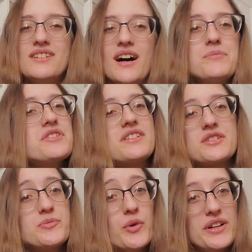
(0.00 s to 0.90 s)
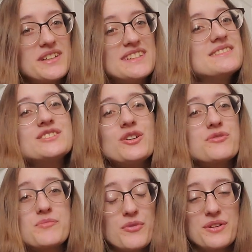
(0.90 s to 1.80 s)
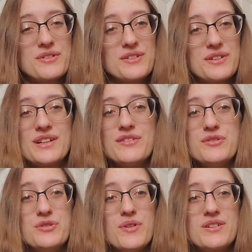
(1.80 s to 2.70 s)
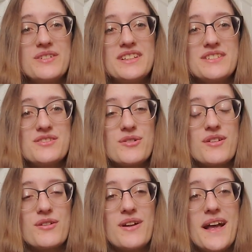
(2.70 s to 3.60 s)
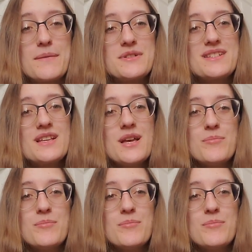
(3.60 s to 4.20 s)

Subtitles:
I'm just gonna spoil it, so spoiler alert if you do want to read this and don't want to know what happens,